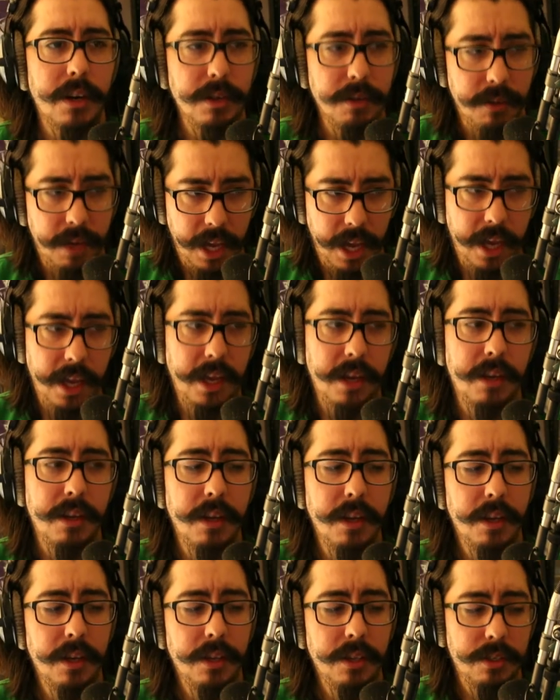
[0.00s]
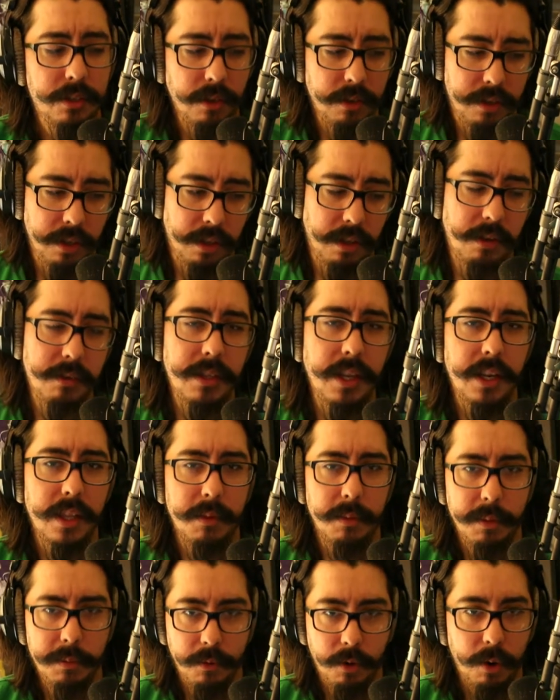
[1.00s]
you can start to learn that a
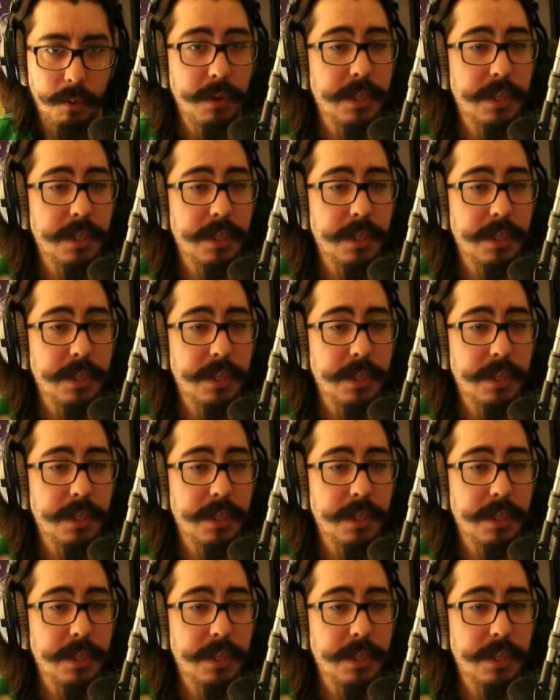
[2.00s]
little bit more,